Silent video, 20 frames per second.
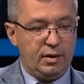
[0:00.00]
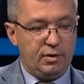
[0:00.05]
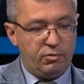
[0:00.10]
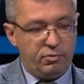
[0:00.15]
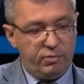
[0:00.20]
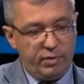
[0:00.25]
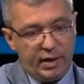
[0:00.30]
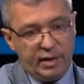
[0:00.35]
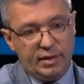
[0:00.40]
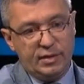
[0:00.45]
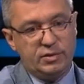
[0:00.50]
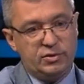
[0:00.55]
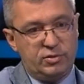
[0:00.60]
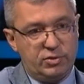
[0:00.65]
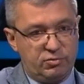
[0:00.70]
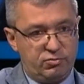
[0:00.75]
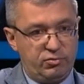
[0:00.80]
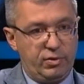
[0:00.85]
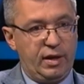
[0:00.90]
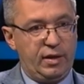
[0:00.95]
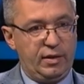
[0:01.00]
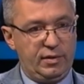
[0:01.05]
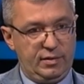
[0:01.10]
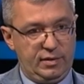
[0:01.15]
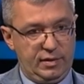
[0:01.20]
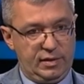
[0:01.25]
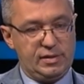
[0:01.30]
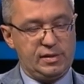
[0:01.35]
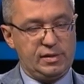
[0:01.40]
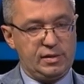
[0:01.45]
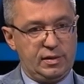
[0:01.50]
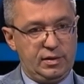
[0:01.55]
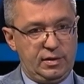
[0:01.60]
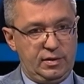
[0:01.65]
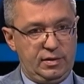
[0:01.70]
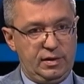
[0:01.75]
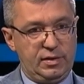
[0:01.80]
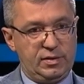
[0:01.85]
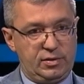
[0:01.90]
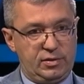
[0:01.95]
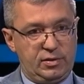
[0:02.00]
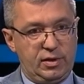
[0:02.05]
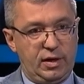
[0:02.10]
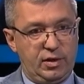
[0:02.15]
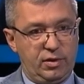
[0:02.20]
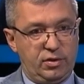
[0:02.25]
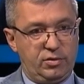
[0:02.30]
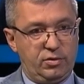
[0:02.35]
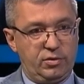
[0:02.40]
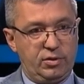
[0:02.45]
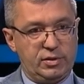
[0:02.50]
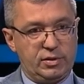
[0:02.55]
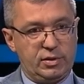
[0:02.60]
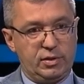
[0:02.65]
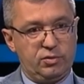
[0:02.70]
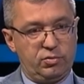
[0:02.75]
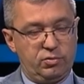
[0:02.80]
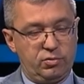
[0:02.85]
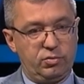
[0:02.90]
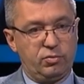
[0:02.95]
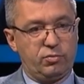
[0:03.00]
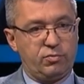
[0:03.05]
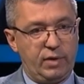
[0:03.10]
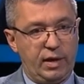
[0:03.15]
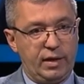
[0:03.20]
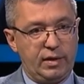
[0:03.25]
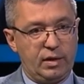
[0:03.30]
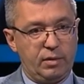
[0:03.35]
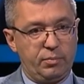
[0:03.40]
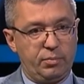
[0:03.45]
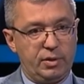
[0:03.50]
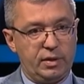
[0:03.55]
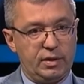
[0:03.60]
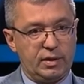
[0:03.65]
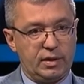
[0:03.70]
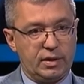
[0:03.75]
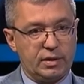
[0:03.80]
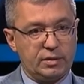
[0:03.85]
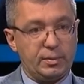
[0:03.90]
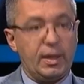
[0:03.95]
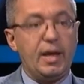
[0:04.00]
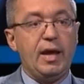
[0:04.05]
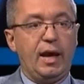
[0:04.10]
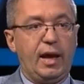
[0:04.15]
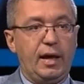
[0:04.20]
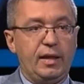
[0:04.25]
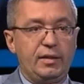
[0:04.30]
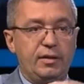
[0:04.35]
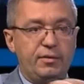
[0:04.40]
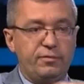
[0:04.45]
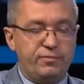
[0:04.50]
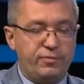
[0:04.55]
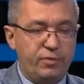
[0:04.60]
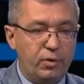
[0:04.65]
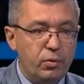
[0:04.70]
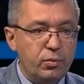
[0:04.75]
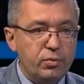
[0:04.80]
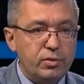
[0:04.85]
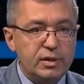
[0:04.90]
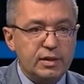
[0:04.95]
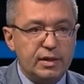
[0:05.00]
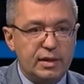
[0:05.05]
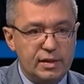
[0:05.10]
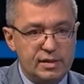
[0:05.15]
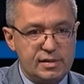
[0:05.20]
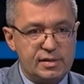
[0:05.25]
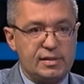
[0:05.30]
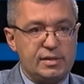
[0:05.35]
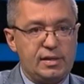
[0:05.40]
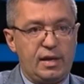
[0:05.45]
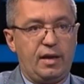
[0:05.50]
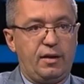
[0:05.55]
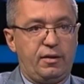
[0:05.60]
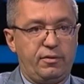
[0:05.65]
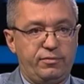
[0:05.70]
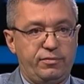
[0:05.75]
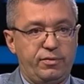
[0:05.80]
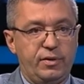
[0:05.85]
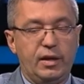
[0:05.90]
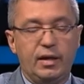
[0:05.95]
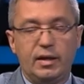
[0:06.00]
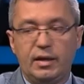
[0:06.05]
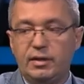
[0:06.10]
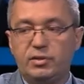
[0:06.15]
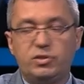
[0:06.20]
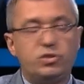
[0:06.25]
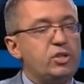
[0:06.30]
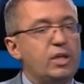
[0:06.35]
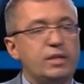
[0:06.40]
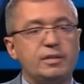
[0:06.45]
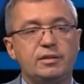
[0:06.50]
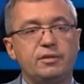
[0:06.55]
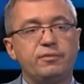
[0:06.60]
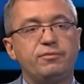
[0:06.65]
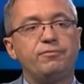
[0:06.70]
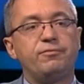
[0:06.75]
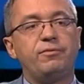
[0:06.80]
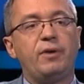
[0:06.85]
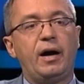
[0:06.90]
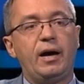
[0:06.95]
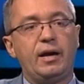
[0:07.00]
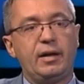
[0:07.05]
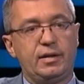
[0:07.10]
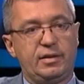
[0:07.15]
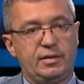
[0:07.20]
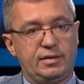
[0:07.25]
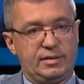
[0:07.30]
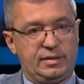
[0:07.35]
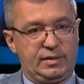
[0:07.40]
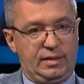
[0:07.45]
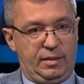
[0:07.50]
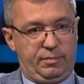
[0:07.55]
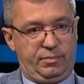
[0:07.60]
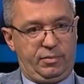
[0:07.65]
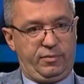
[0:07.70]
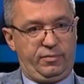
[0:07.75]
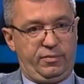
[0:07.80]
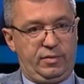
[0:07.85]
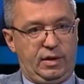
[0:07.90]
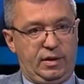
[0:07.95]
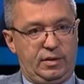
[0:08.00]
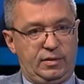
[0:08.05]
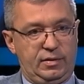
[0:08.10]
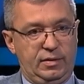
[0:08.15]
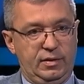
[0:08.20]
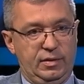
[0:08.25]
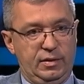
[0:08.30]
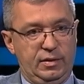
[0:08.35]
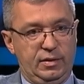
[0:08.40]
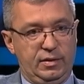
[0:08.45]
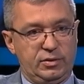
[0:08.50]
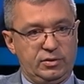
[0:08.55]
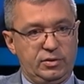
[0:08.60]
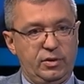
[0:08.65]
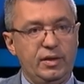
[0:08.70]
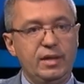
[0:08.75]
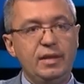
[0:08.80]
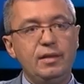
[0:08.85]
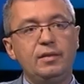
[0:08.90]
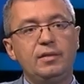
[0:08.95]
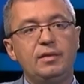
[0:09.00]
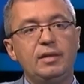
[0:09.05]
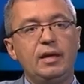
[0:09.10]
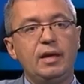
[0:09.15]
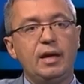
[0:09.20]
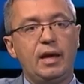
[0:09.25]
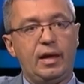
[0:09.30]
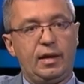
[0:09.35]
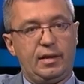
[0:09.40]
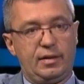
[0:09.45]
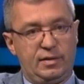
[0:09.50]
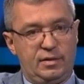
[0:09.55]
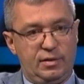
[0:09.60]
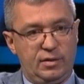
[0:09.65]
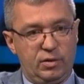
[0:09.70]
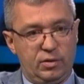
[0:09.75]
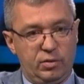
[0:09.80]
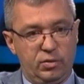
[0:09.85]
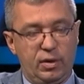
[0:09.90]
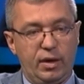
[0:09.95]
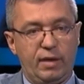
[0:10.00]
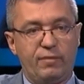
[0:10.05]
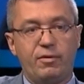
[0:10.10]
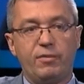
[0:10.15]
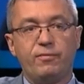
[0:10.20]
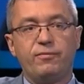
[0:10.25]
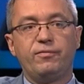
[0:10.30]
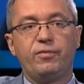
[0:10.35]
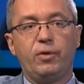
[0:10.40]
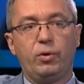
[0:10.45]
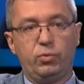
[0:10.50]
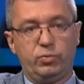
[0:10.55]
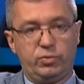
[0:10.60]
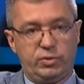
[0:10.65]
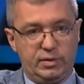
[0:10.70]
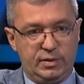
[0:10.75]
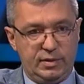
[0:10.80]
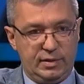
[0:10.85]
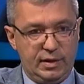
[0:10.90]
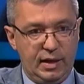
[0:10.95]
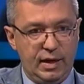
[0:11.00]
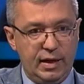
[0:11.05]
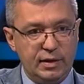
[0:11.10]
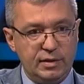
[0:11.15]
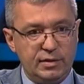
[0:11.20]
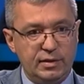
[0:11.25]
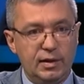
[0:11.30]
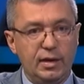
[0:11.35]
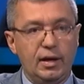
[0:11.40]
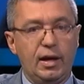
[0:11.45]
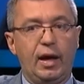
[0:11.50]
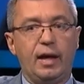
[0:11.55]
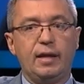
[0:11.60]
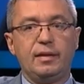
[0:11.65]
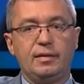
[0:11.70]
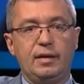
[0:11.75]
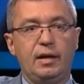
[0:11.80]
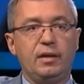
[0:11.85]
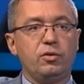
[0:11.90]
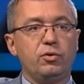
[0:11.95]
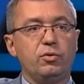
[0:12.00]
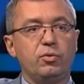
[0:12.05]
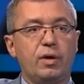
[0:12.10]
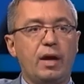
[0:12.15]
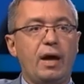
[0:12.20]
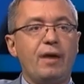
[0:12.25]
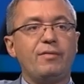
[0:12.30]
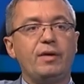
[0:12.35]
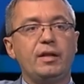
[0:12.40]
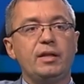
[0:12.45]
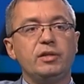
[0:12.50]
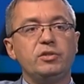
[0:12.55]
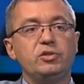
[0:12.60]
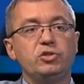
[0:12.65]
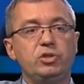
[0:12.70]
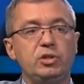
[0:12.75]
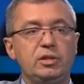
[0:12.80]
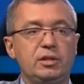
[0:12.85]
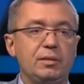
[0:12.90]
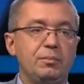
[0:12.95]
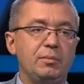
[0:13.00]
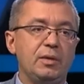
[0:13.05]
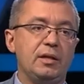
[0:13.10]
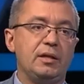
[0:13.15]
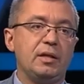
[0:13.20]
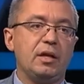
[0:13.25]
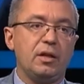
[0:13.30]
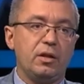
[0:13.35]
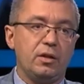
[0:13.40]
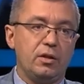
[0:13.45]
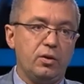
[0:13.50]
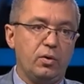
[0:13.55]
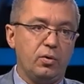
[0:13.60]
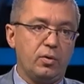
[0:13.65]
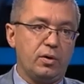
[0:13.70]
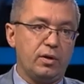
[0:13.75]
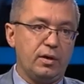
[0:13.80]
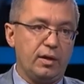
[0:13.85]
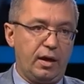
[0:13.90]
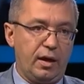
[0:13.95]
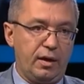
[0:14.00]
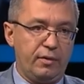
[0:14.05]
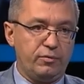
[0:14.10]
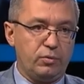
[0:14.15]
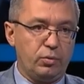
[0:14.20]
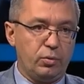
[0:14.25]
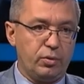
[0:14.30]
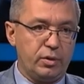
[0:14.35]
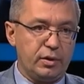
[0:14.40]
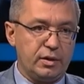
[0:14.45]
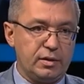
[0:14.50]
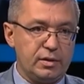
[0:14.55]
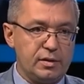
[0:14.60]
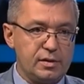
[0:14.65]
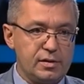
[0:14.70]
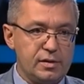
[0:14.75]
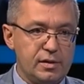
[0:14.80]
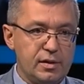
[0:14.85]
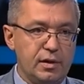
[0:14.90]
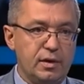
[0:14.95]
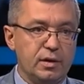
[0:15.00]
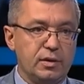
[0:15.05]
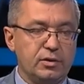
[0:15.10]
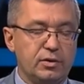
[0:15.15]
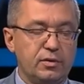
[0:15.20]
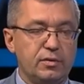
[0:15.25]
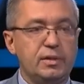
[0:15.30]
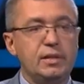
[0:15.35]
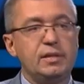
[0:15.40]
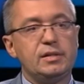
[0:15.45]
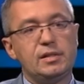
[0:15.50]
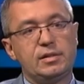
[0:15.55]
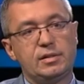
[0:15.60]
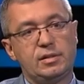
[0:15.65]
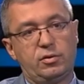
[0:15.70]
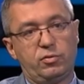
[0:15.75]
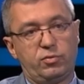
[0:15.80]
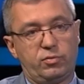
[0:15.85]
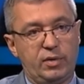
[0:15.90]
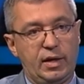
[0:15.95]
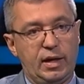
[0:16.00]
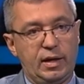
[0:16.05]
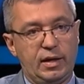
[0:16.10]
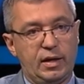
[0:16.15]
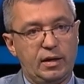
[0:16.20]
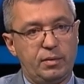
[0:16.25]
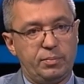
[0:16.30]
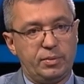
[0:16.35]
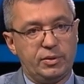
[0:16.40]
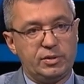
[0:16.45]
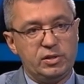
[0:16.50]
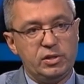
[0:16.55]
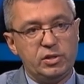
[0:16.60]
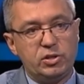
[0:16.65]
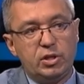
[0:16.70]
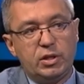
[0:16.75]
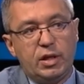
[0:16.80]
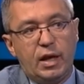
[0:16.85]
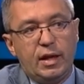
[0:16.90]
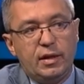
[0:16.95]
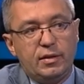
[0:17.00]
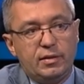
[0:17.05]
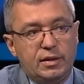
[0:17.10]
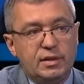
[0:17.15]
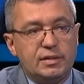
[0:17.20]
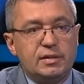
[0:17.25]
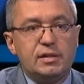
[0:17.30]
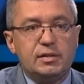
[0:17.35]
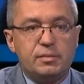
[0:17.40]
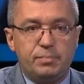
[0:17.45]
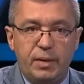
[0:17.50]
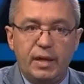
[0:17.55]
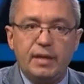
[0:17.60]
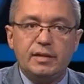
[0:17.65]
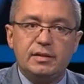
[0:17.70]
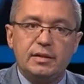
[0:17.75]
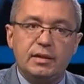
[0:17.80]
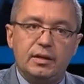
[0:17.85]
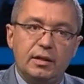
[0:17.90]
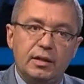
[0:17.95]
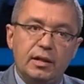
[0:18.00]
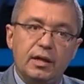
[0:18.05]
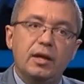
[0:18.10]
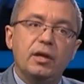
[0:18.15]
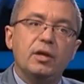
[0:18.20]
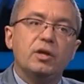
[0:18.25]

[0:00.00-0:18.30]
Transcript: reintegrate these, uh, these territories into Ukrainian political space. And the voting itself is just a final step of that. So in the end, you have a voting date, and then you have a legitimate local authorities. So this is a Ukrainian position, and this is basically